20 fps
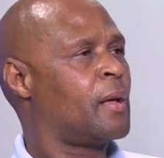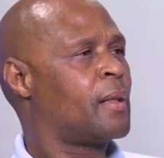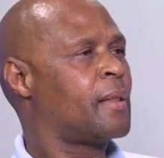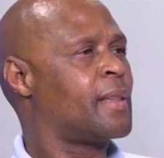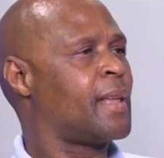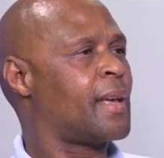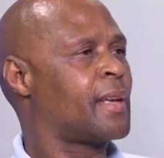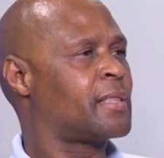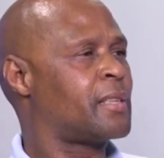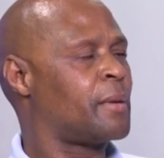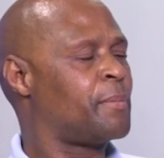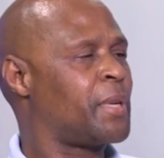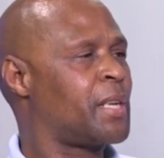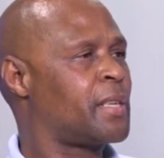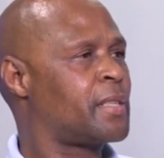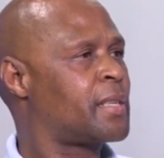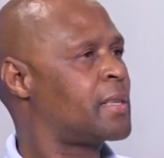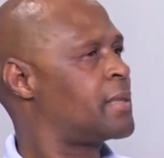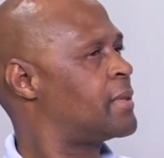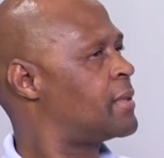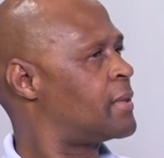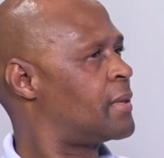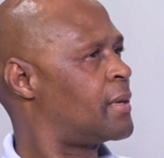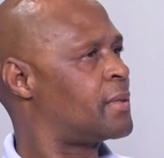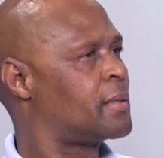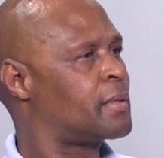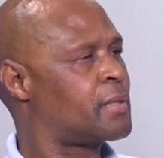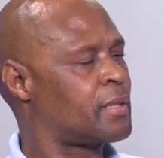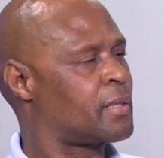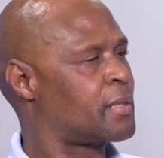examination
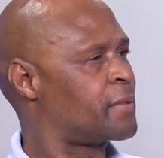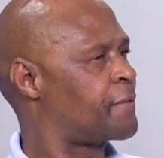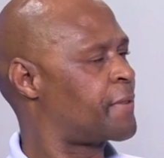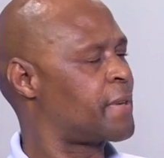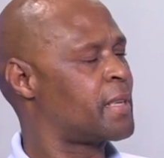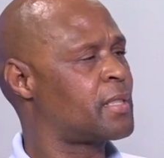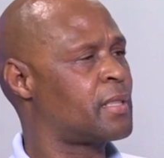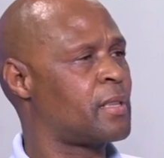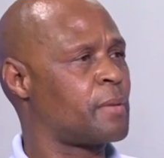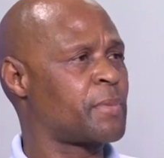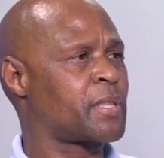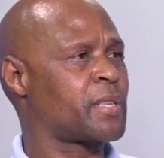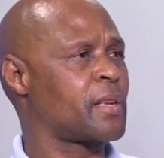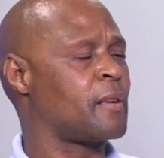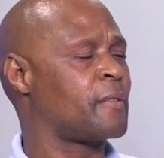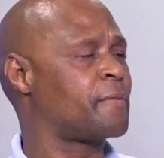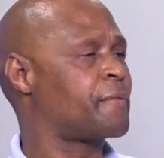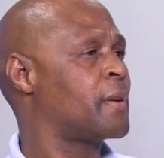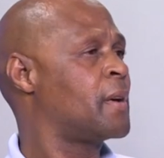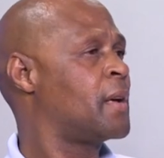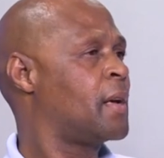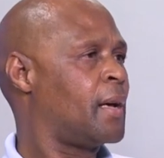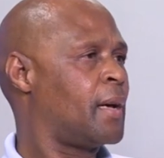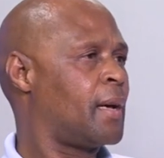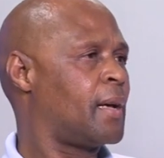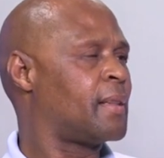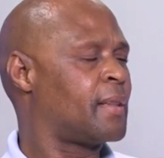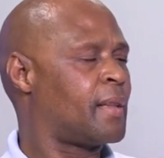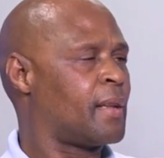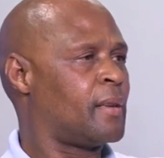and to refresh themselves.
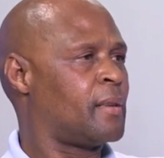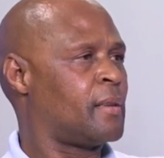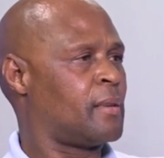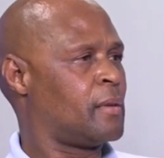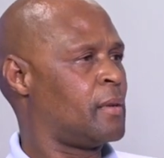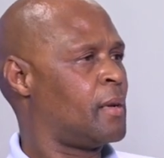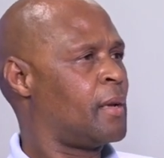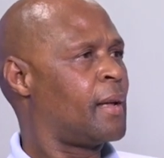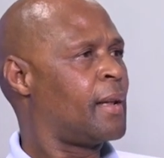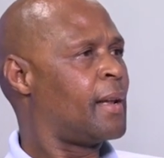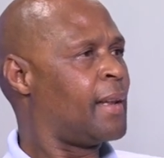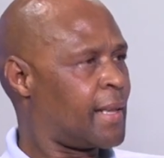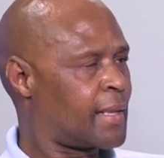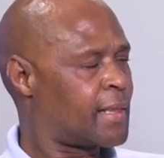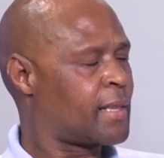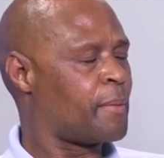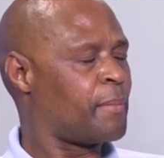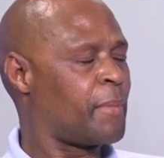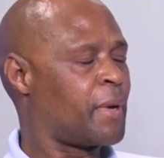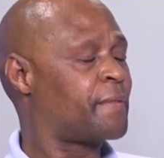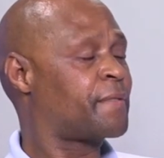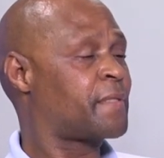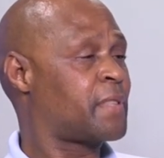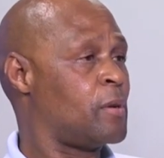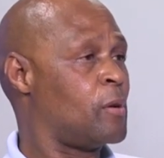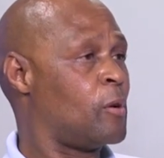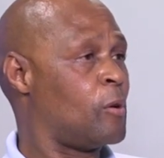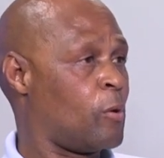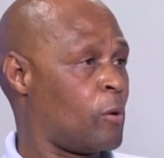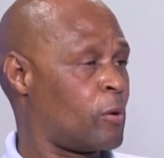And then let them have a
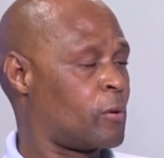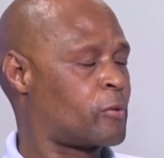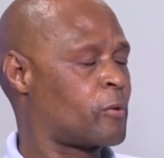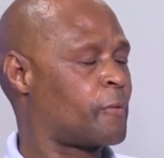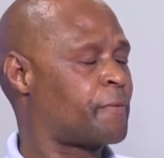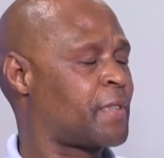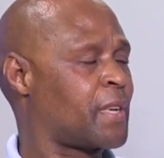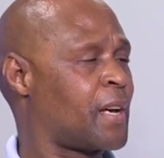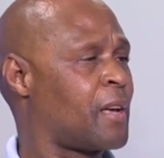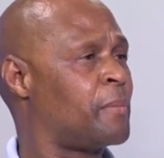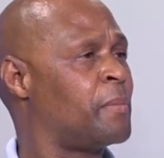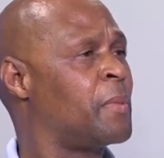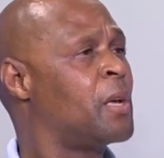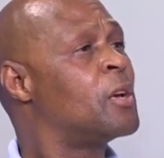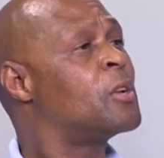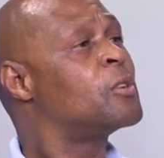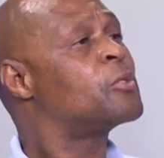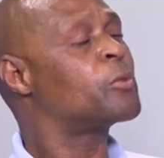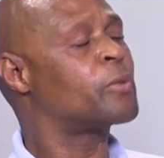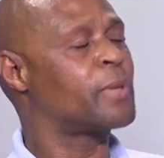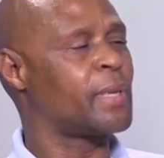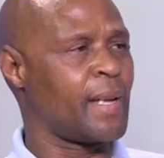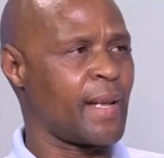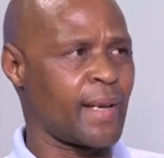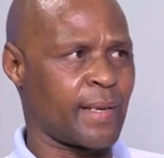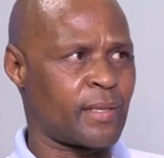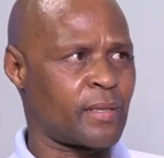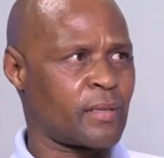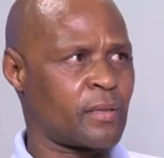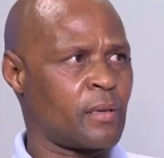lot of time to
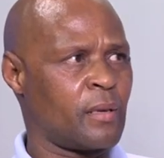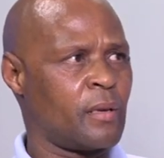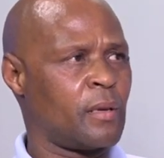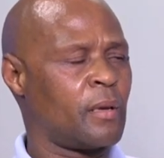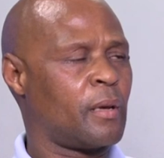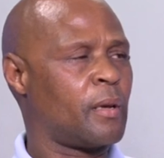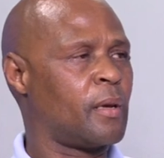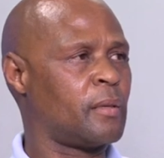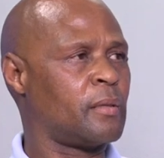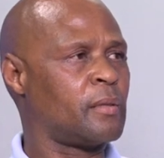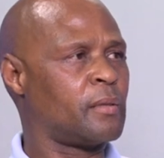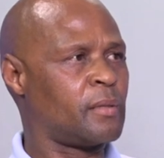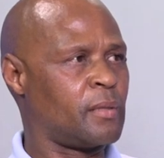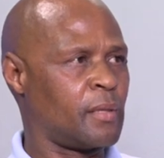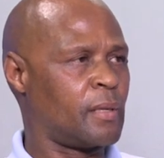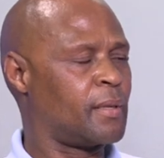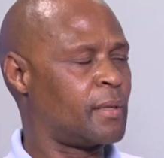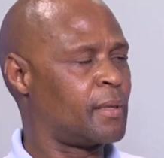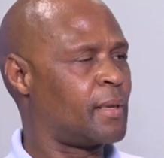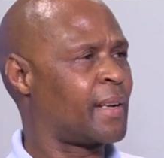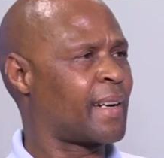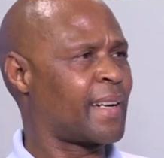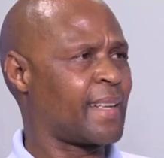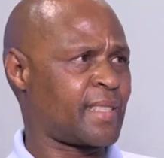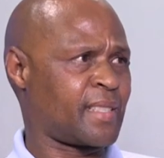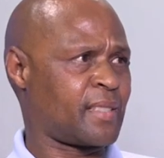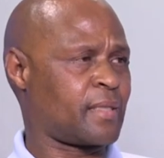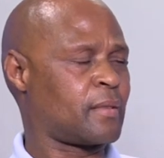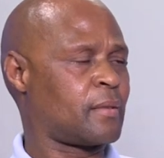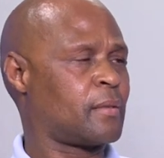relax and
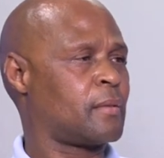rest.